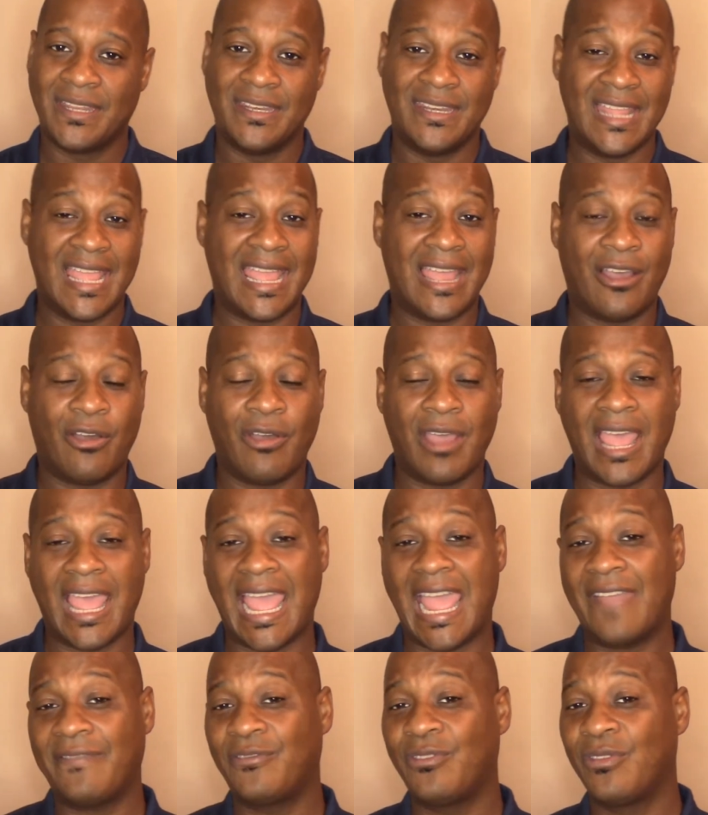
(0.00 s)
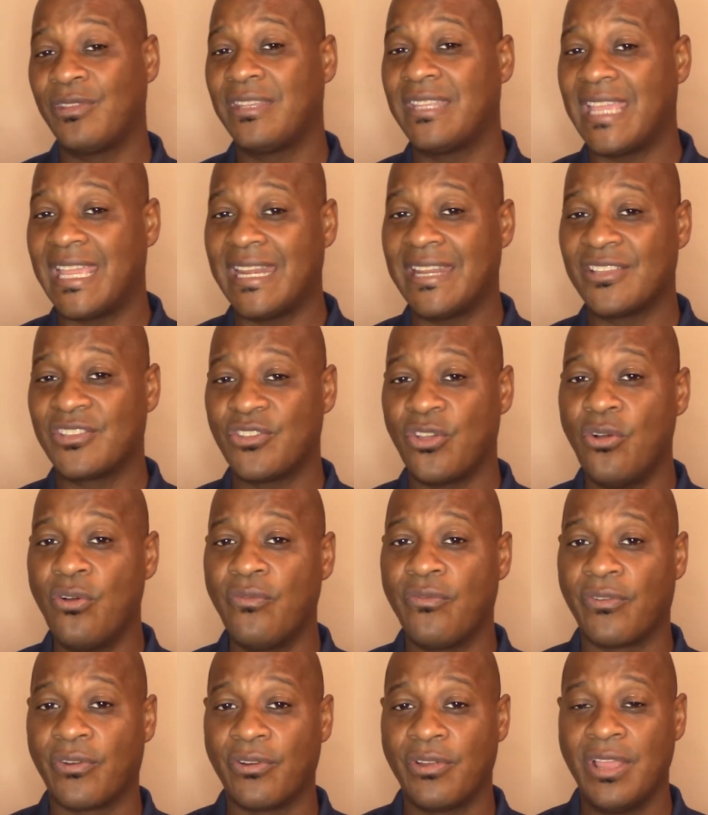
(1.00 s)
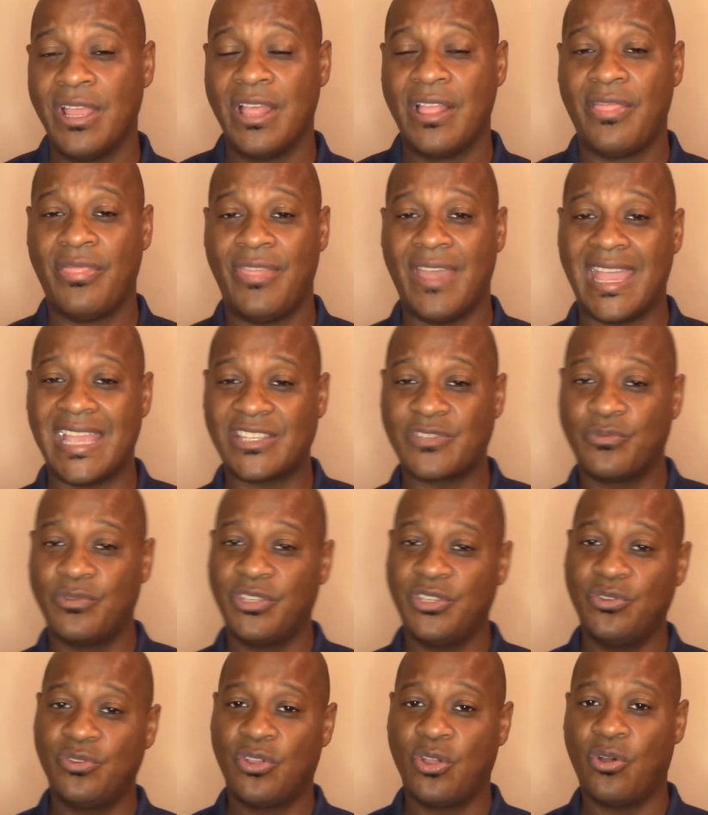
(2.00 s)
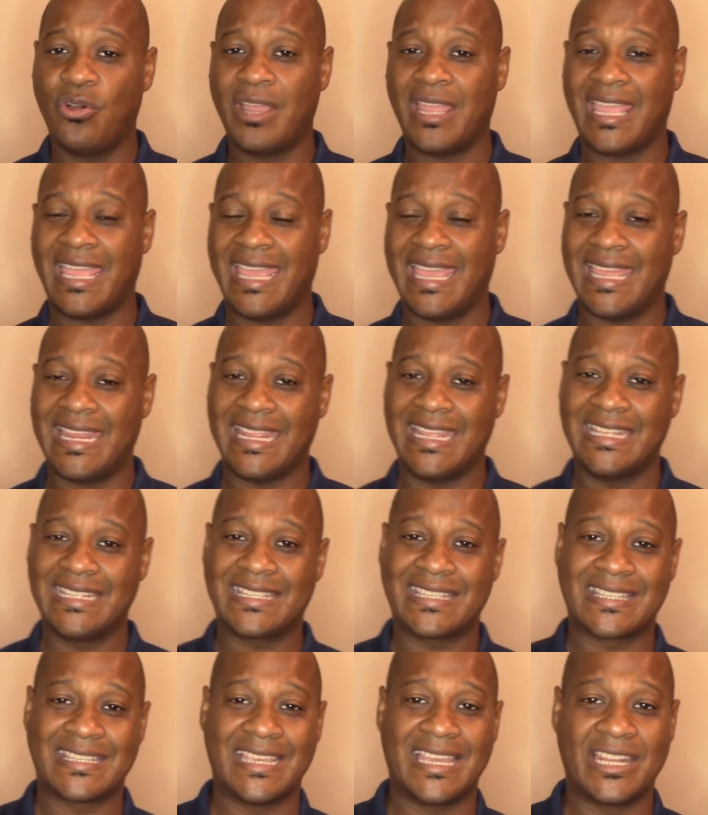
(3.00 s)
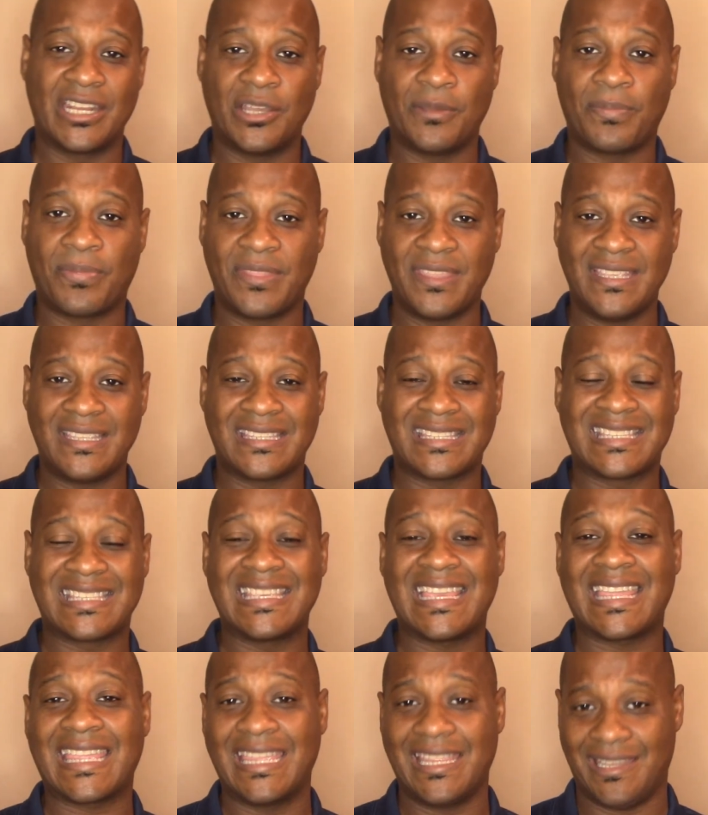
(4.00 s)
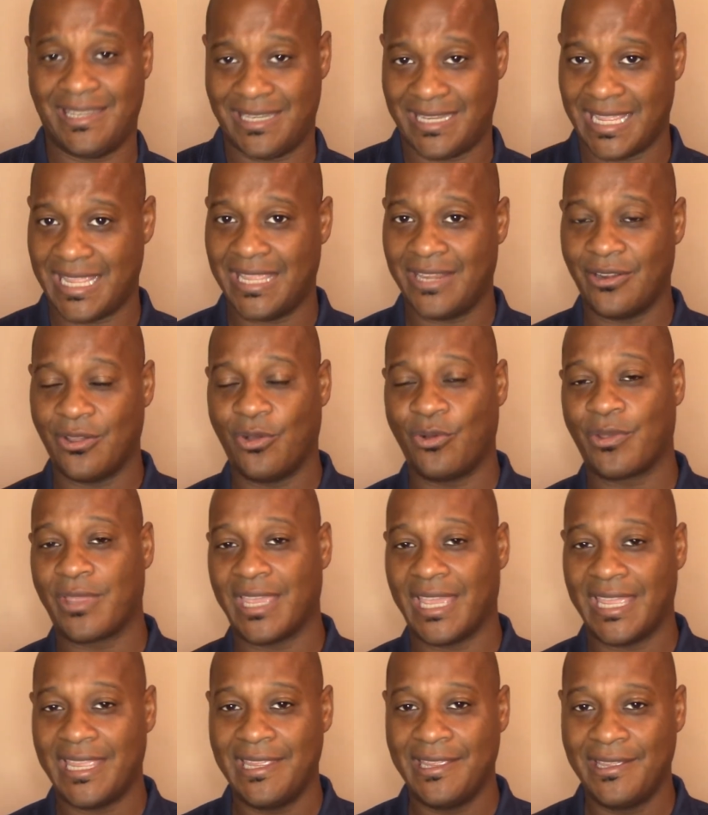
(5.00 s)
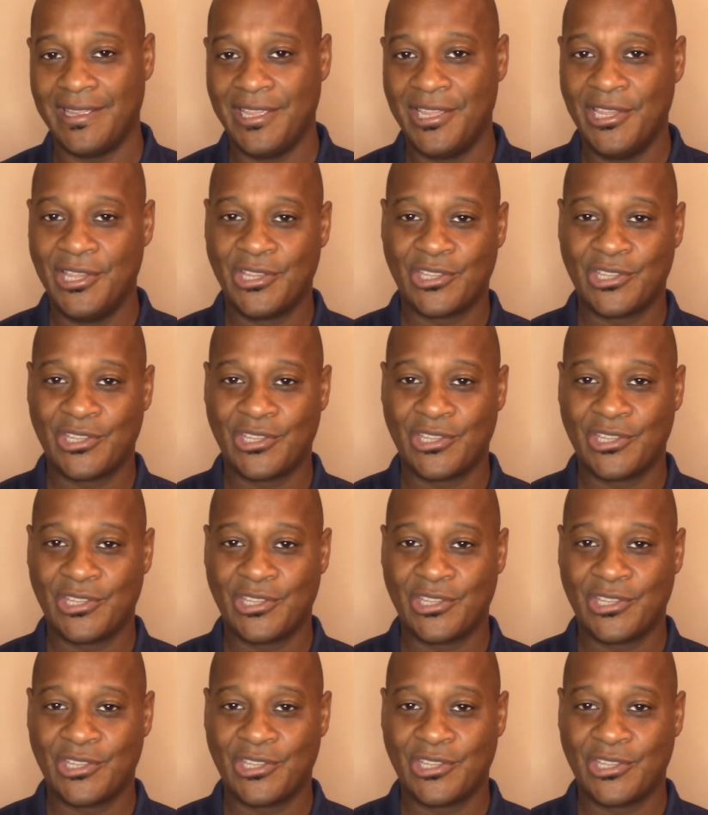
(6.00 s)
Now, after the date is over, that's when you go ahead and set up the second date, okay?